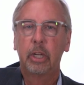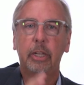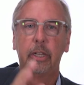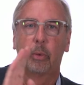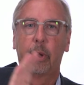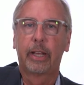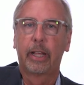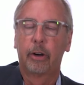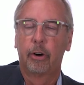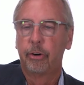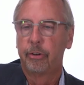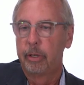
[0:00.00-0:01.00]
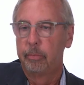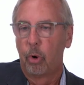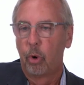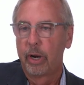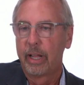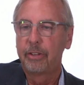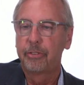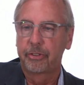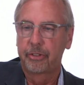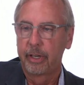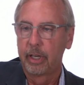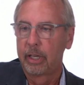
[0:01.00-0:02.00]
You want to get an early morning
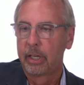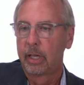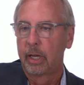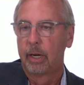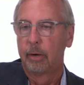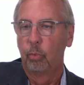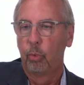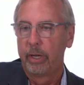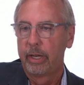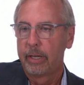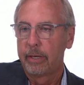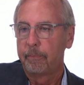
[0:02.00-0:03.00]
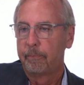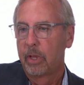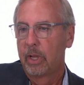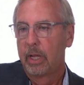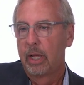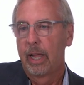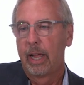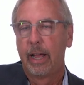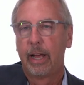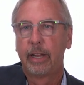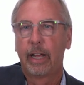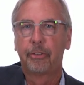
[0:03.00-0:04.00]
sitting renin
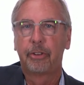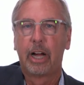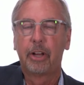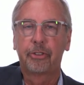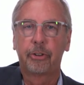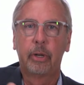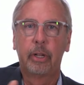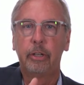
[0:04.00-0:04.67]
and aldosterone.